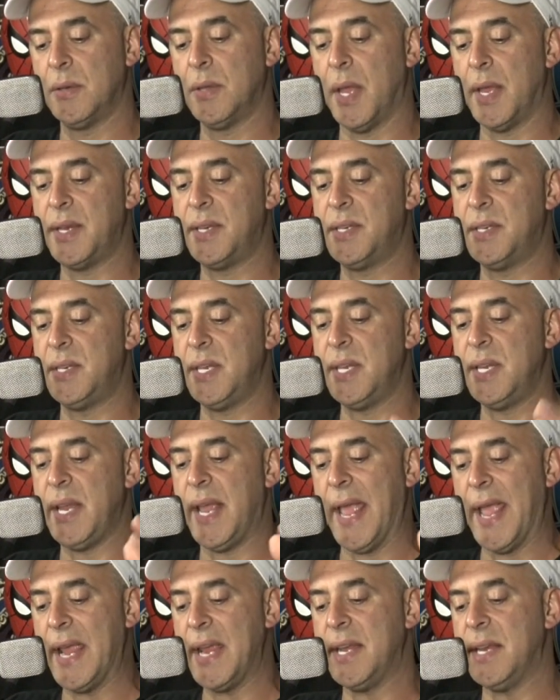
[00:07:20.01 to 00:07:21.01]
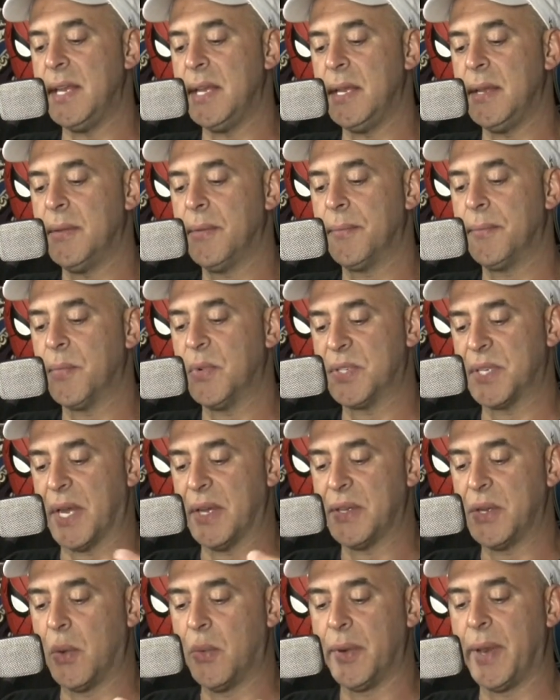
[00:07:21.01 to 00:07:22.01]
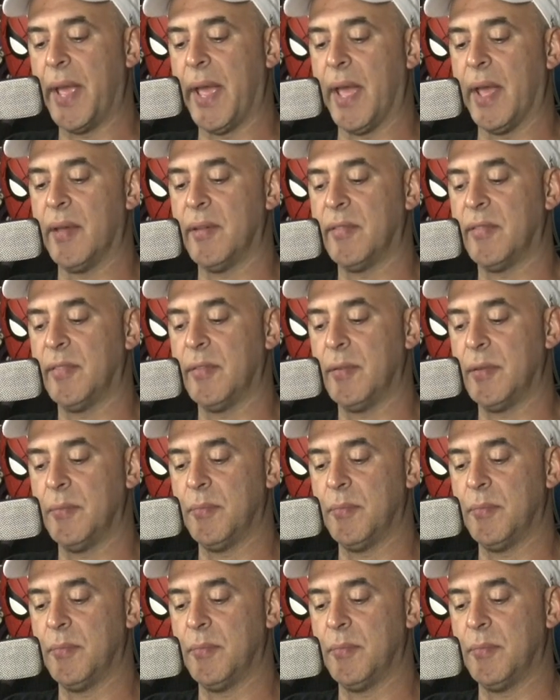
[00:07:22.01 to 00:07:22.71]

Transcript: D80, which I don't have,